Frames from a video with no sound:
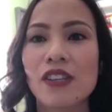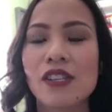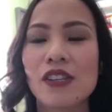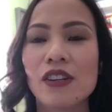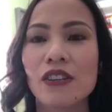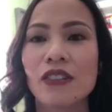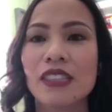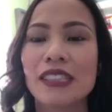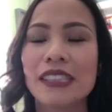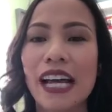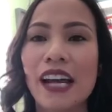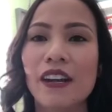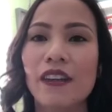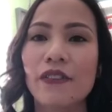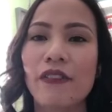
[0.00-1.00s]
So the
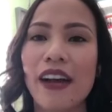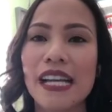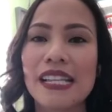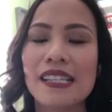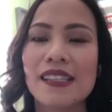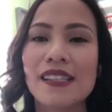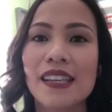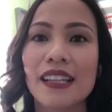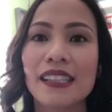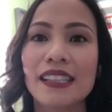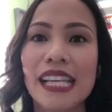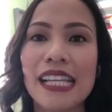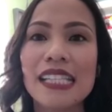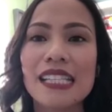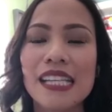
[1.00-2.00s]
sacrifices that
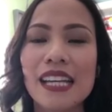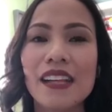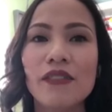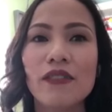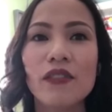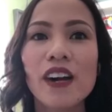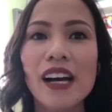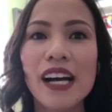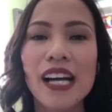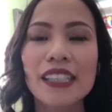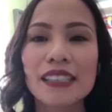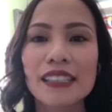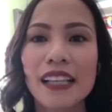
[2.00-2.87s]
they did for us,